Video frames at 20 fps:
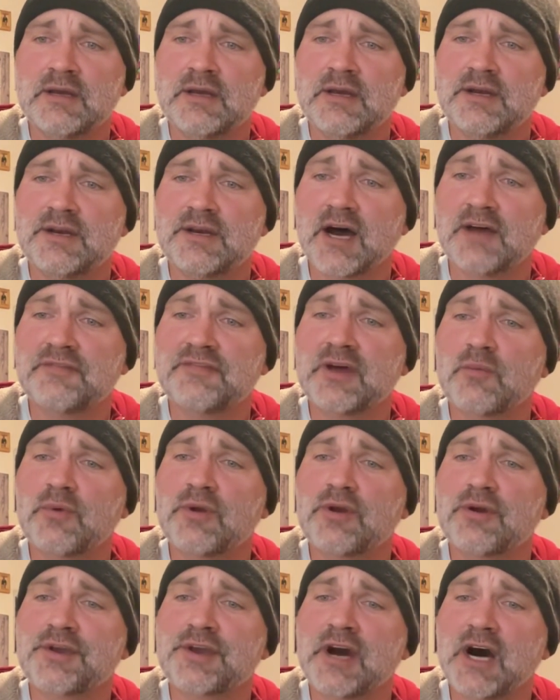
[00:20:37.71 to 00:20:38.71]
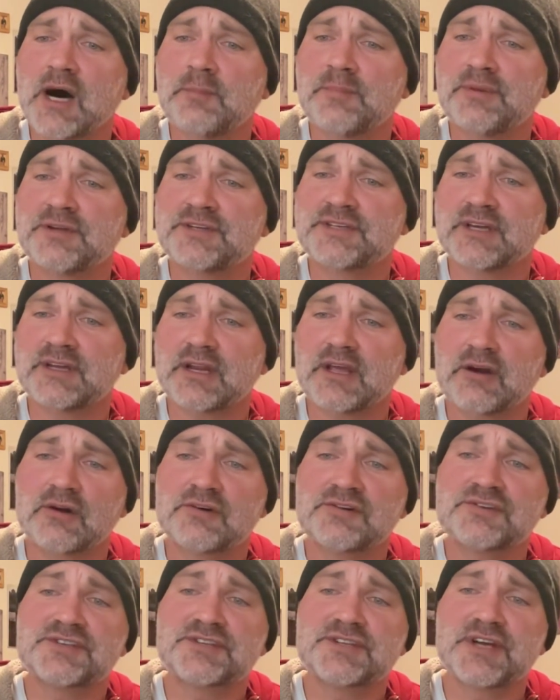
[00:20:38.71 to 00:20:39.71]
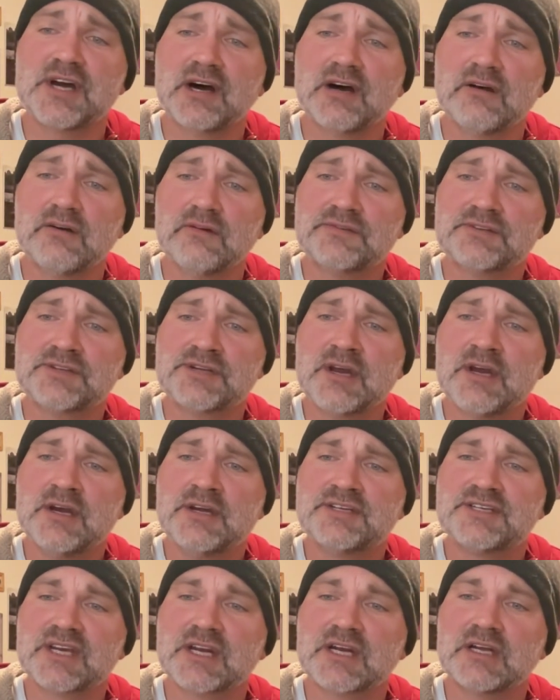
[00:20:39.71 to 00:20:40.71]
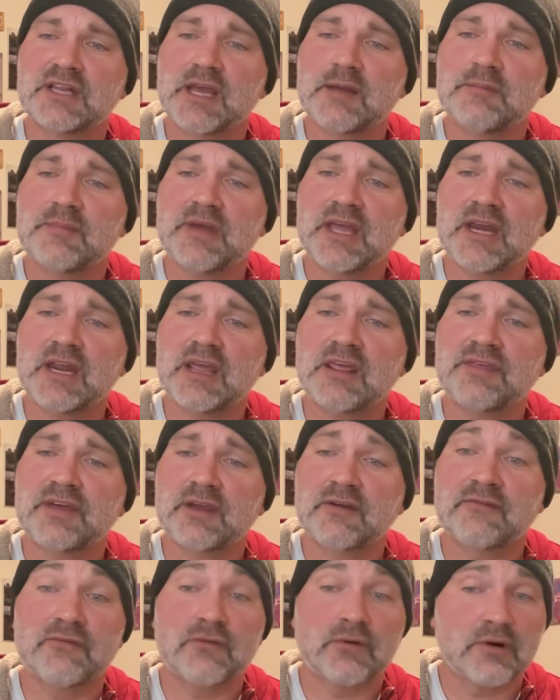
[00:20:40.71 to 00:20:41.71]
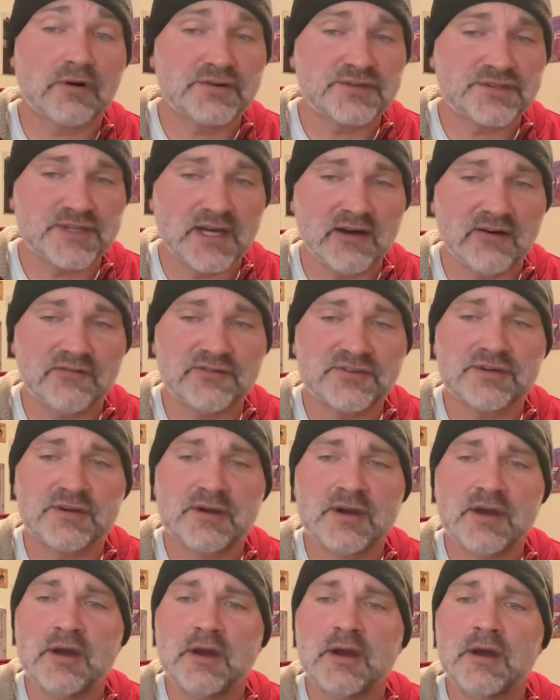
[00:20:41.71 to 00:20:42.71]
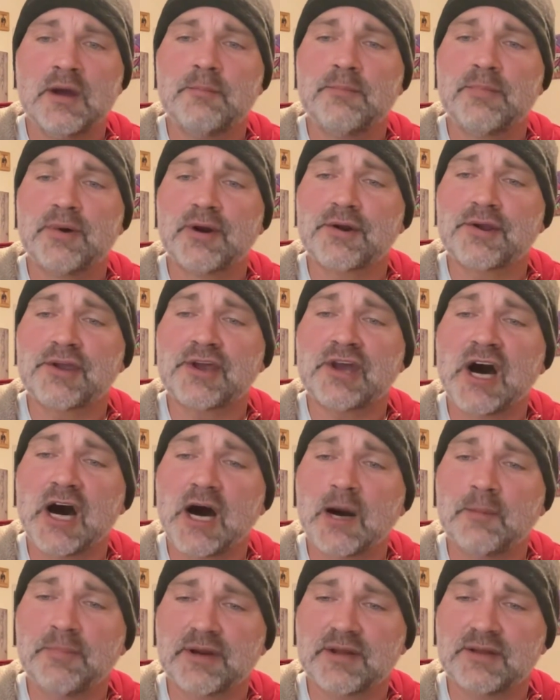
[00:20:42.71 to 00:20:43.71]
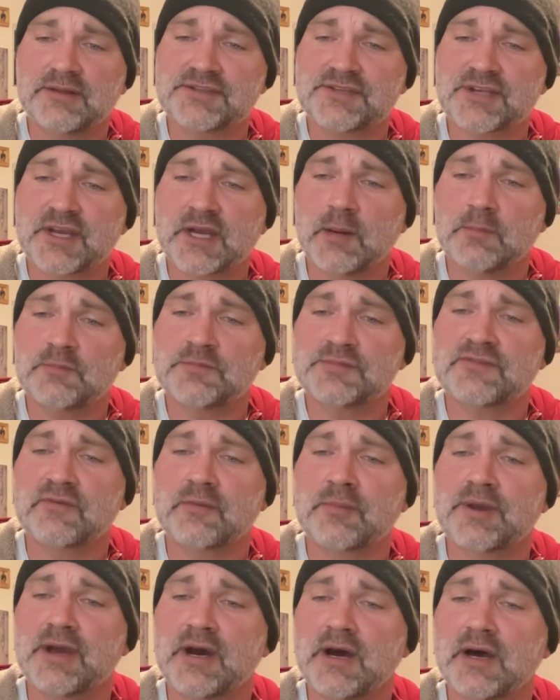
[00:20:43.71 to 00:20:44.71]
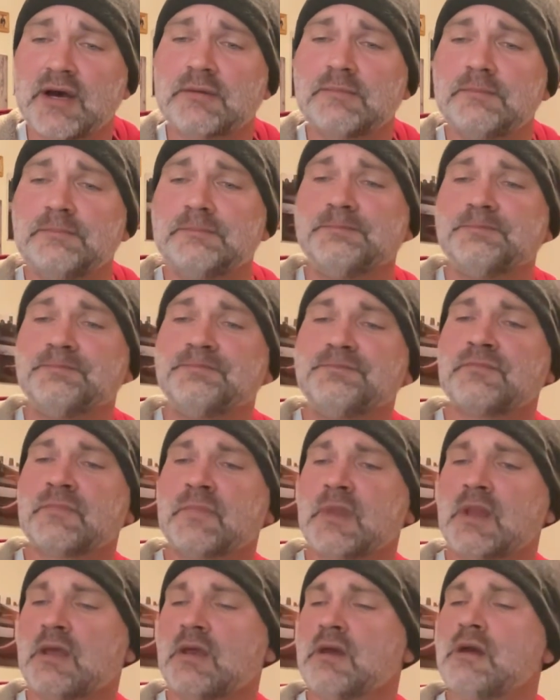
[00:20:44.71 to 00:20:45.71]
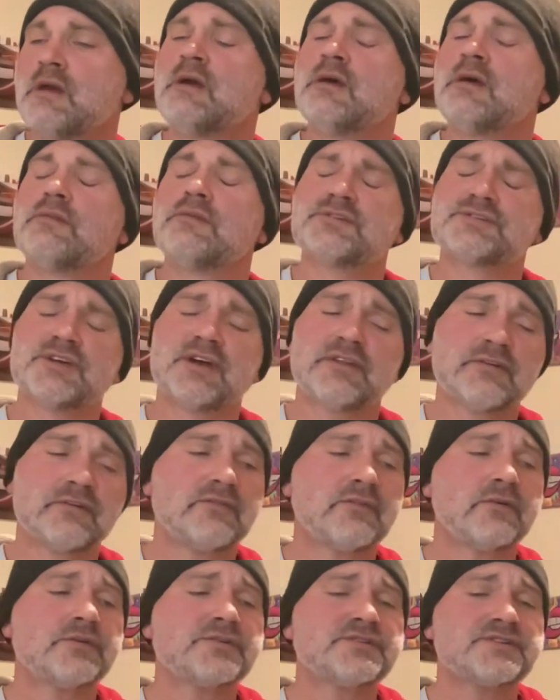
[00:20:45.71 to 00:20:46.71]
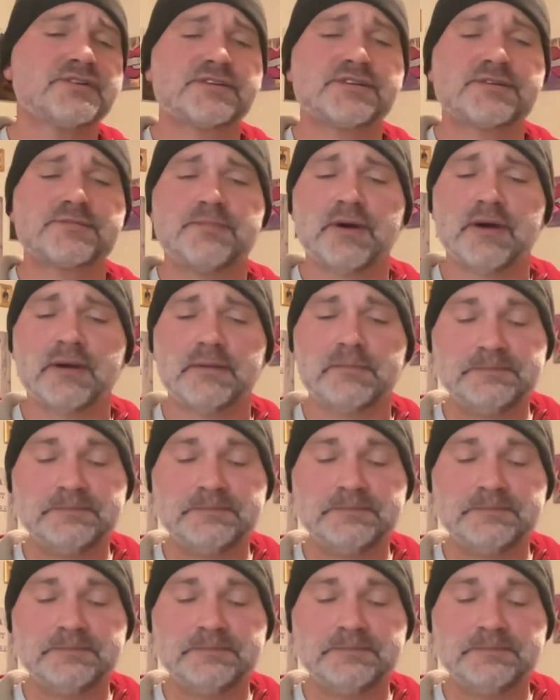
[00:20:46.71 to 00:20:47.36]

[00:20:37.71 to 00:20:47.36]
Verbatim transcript: not that we are competent in ourselves to claim anything for ourselves, but our competence comes from God. There's other verses, but